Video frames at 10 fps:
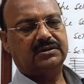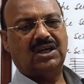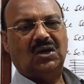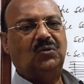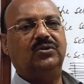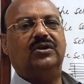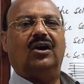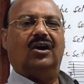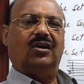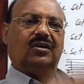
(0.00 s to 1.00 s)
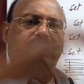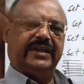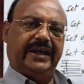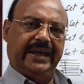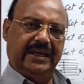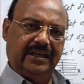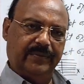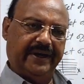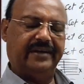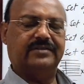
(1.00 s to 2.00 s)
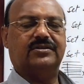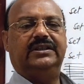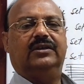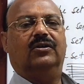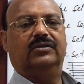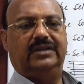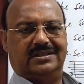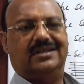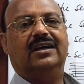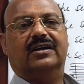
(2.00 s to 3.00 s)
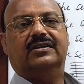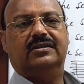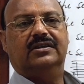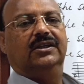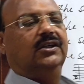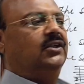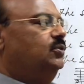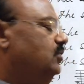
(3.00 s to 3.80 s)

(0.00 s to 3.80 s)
count all the elements on this earth, so